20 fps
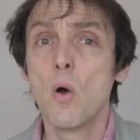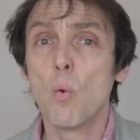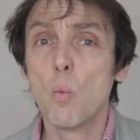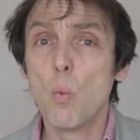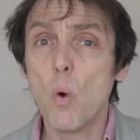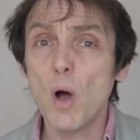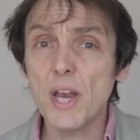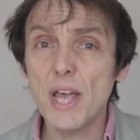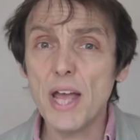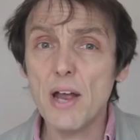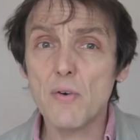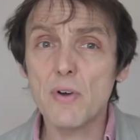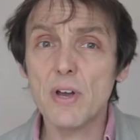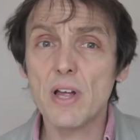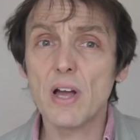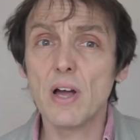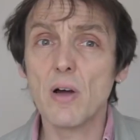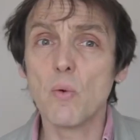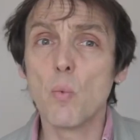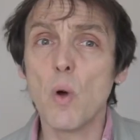One
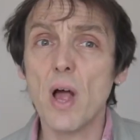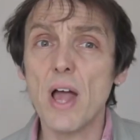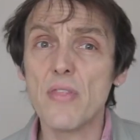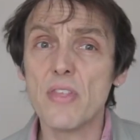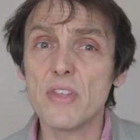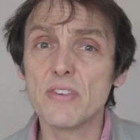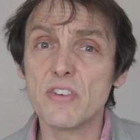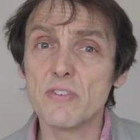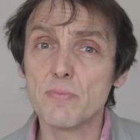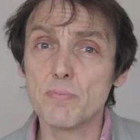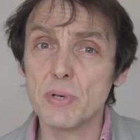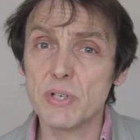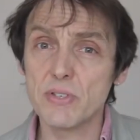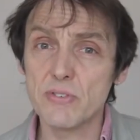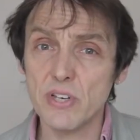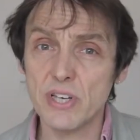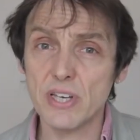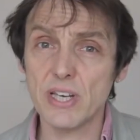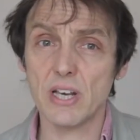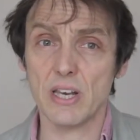area where this is
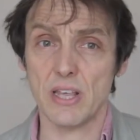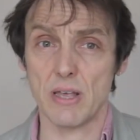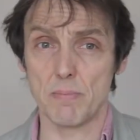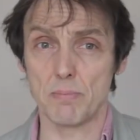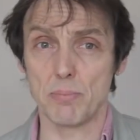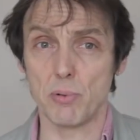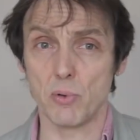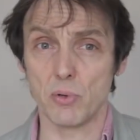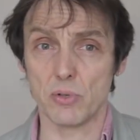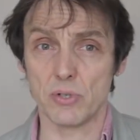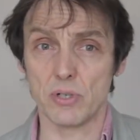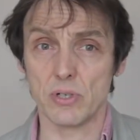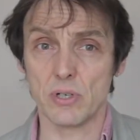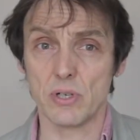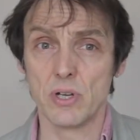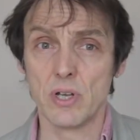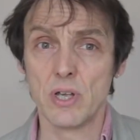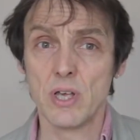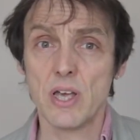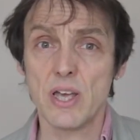particularly important
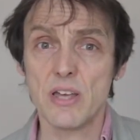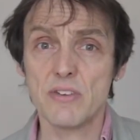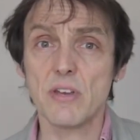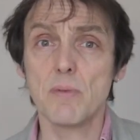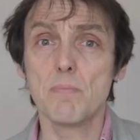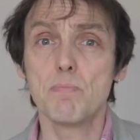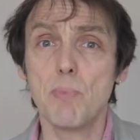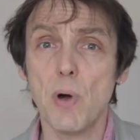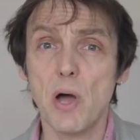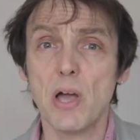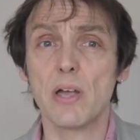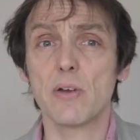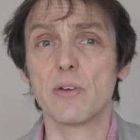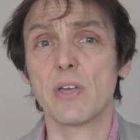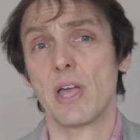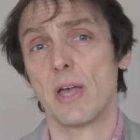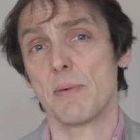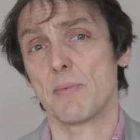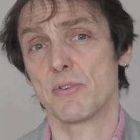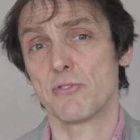is in
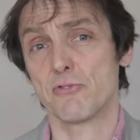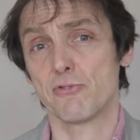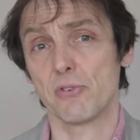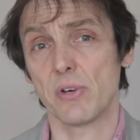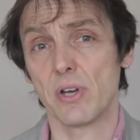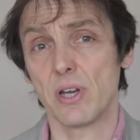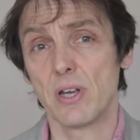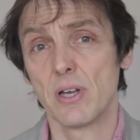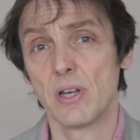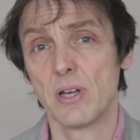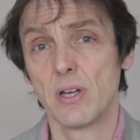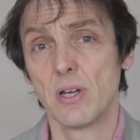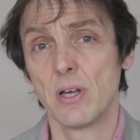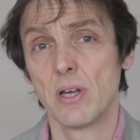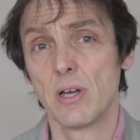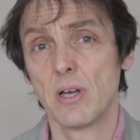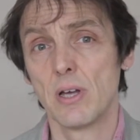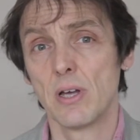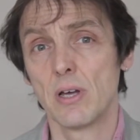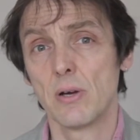biochemistry.
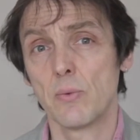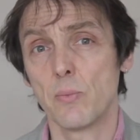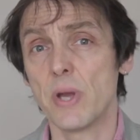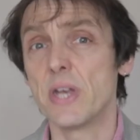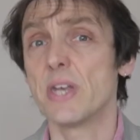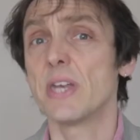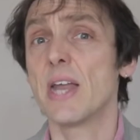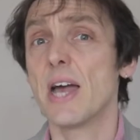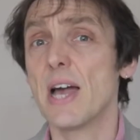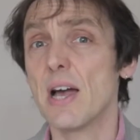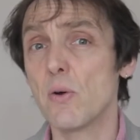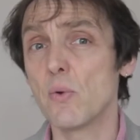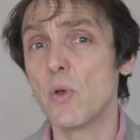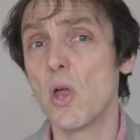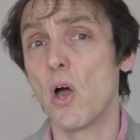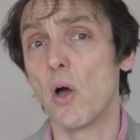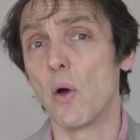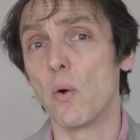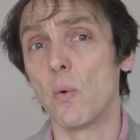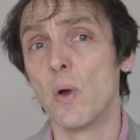We now
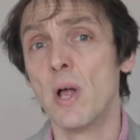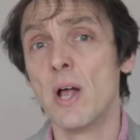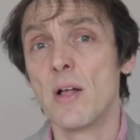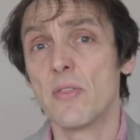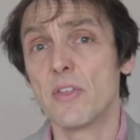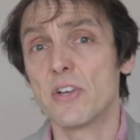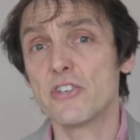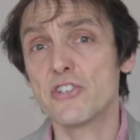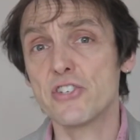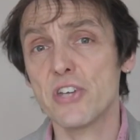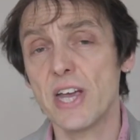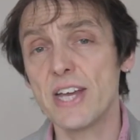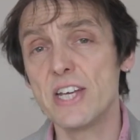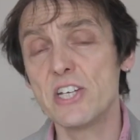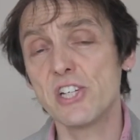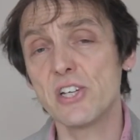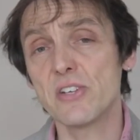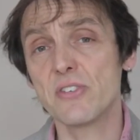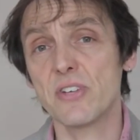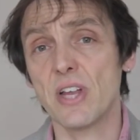know that
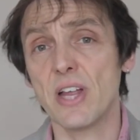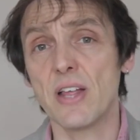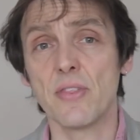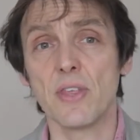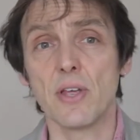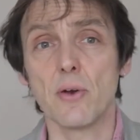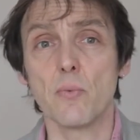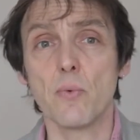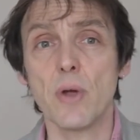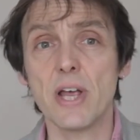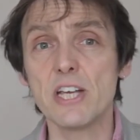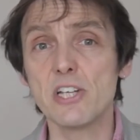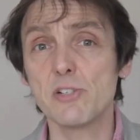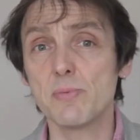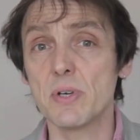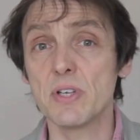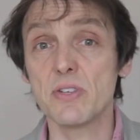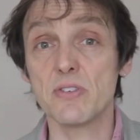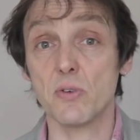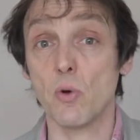changes in the
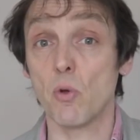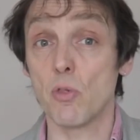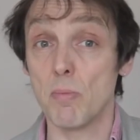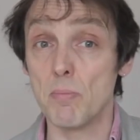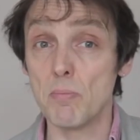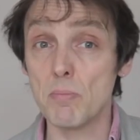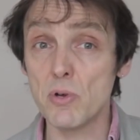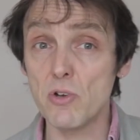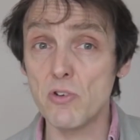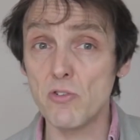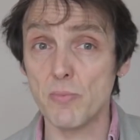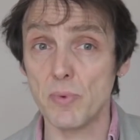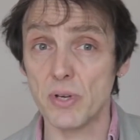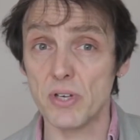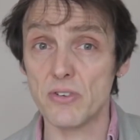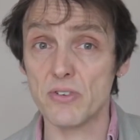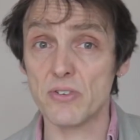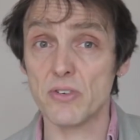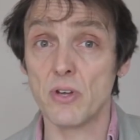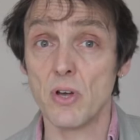arrangements or the
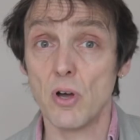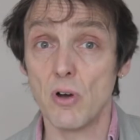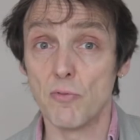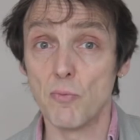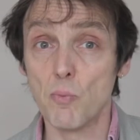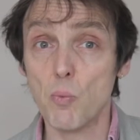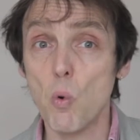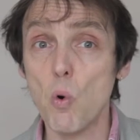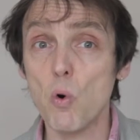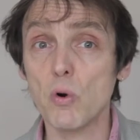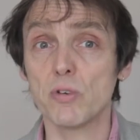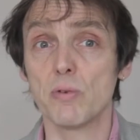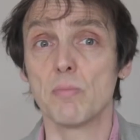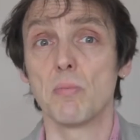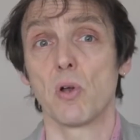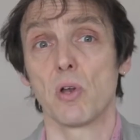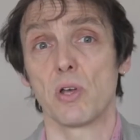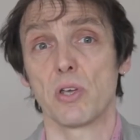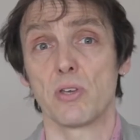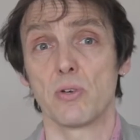movements of water
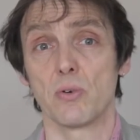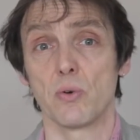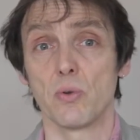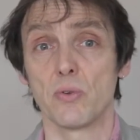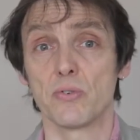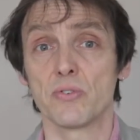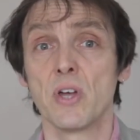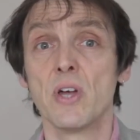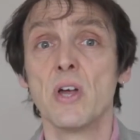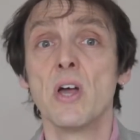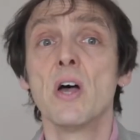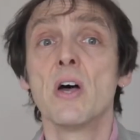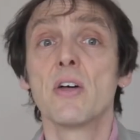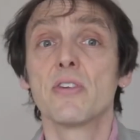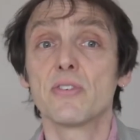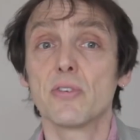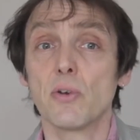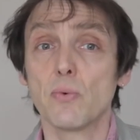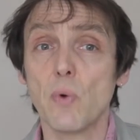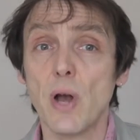molecules
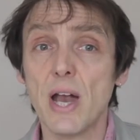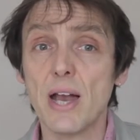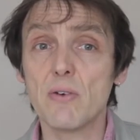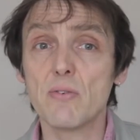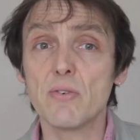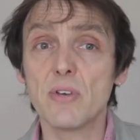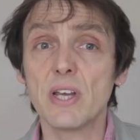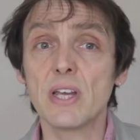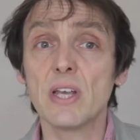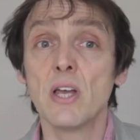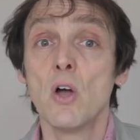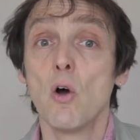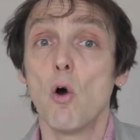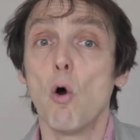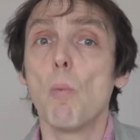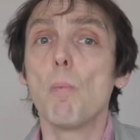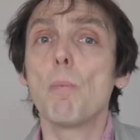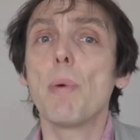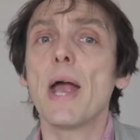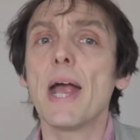surrounding
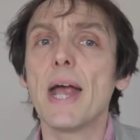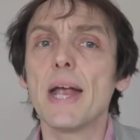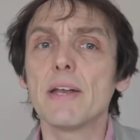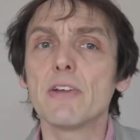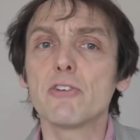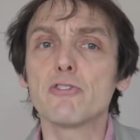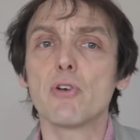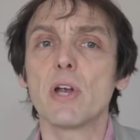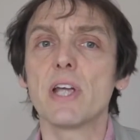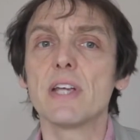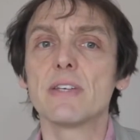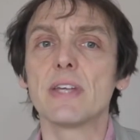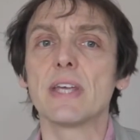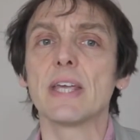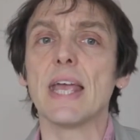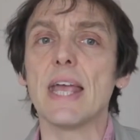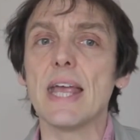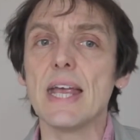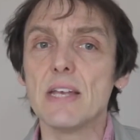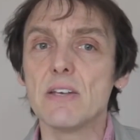or
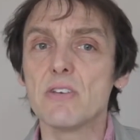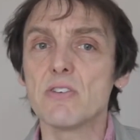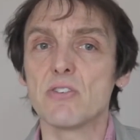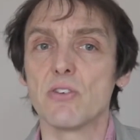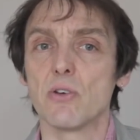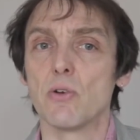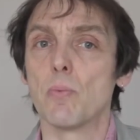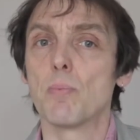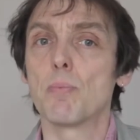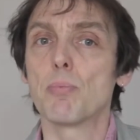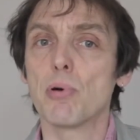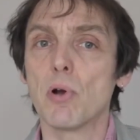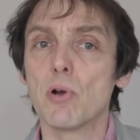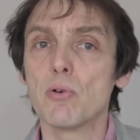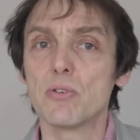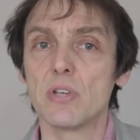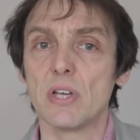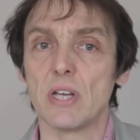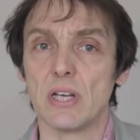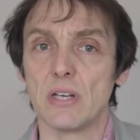penetrating into
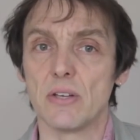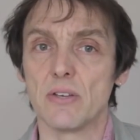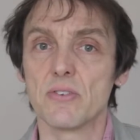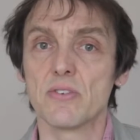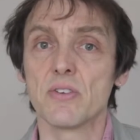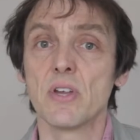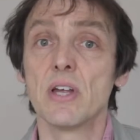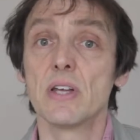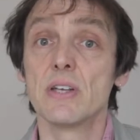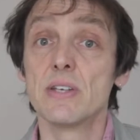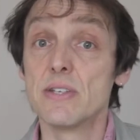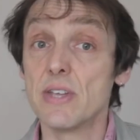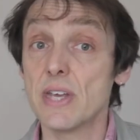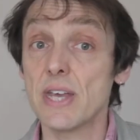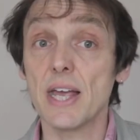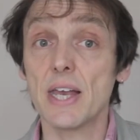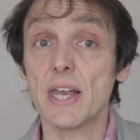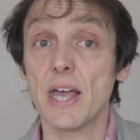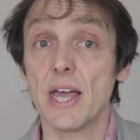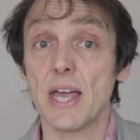proteins,
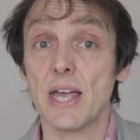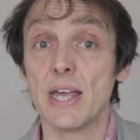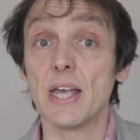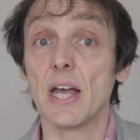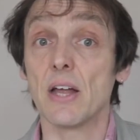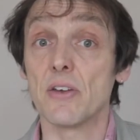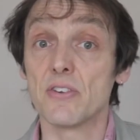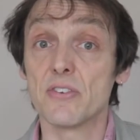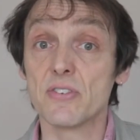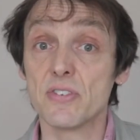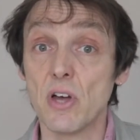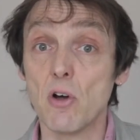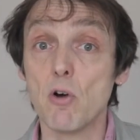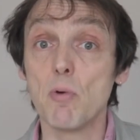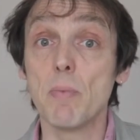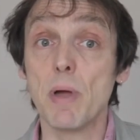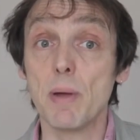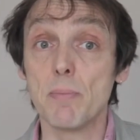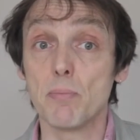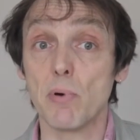DNA and cell
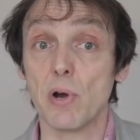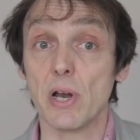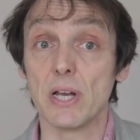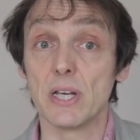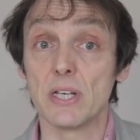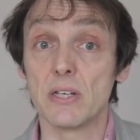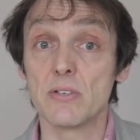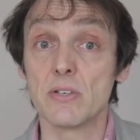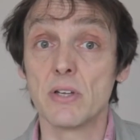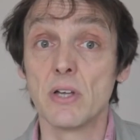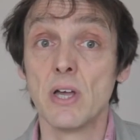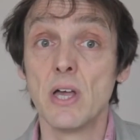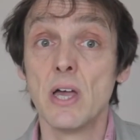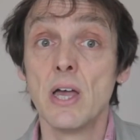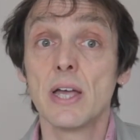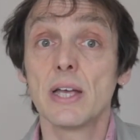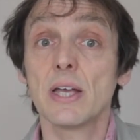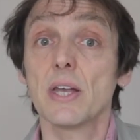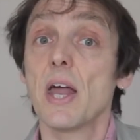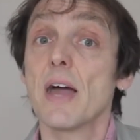membranes
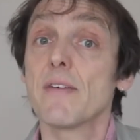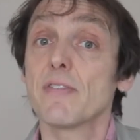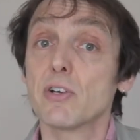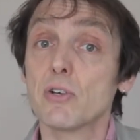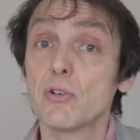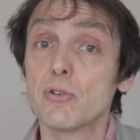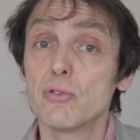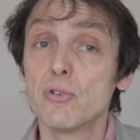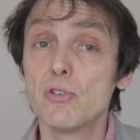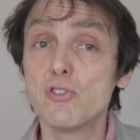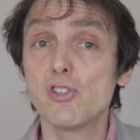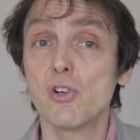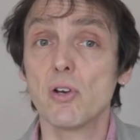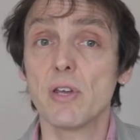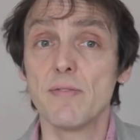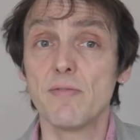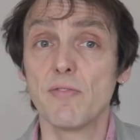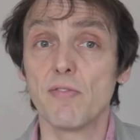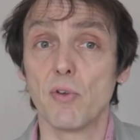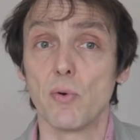can have a crucial
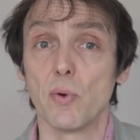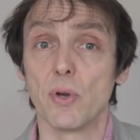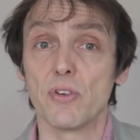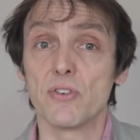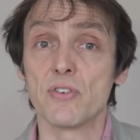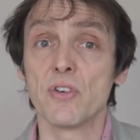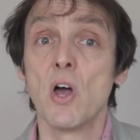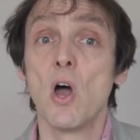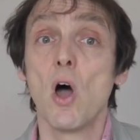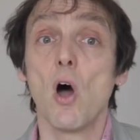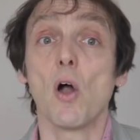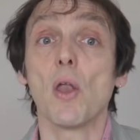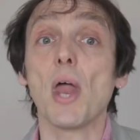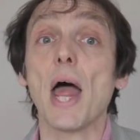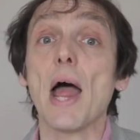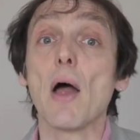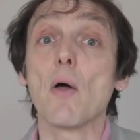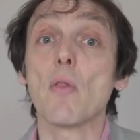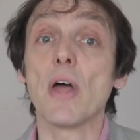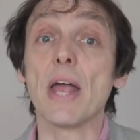influence on
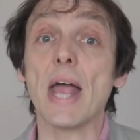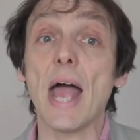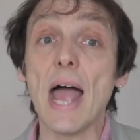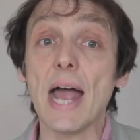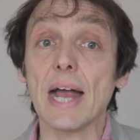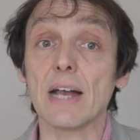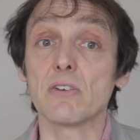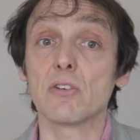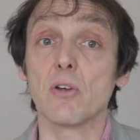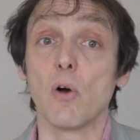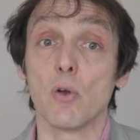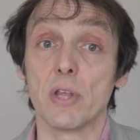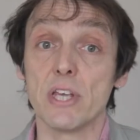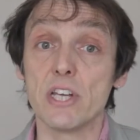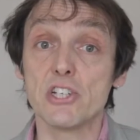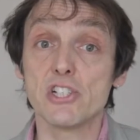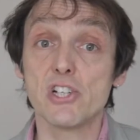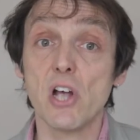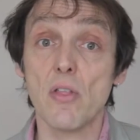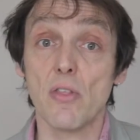how they act on
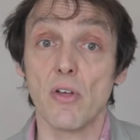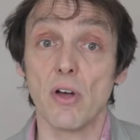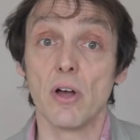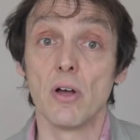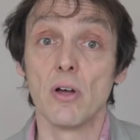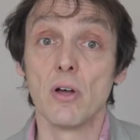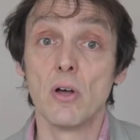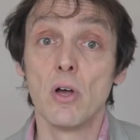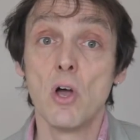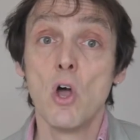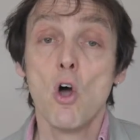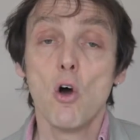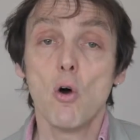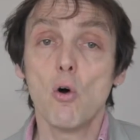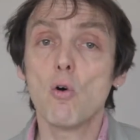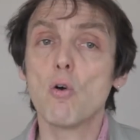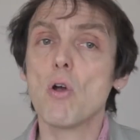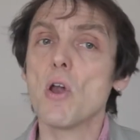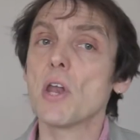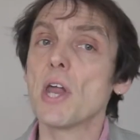each other
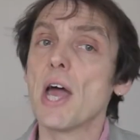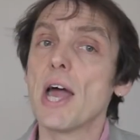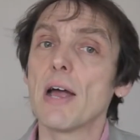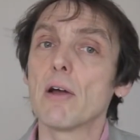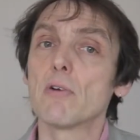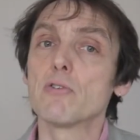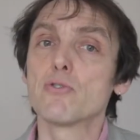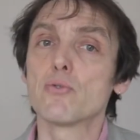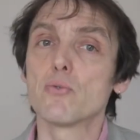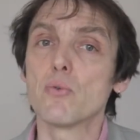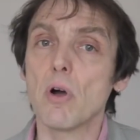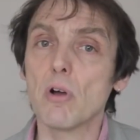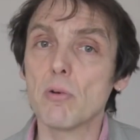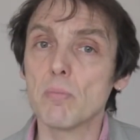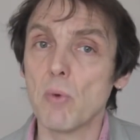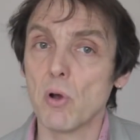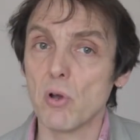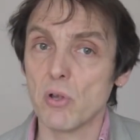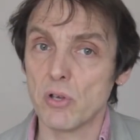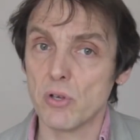or on how drug
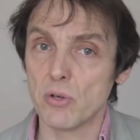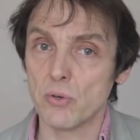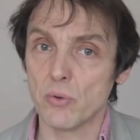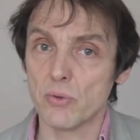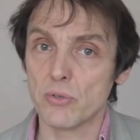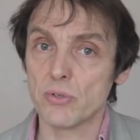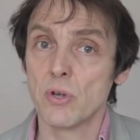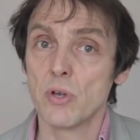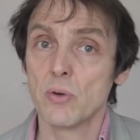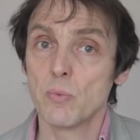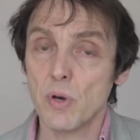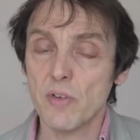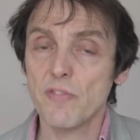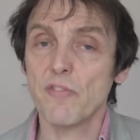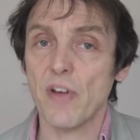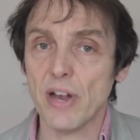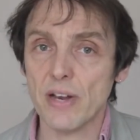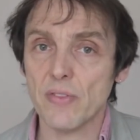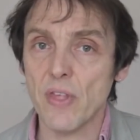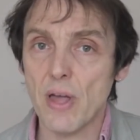molecules will
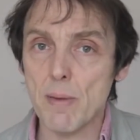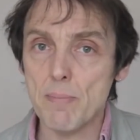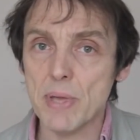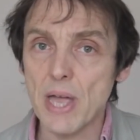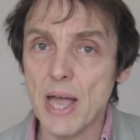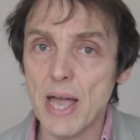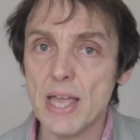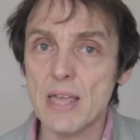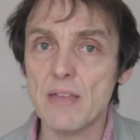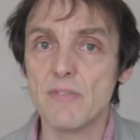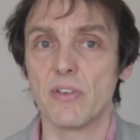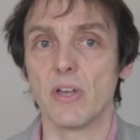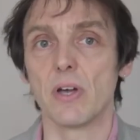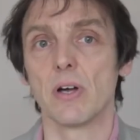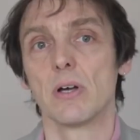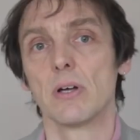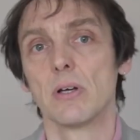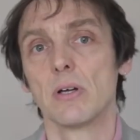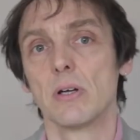affect their behaviour.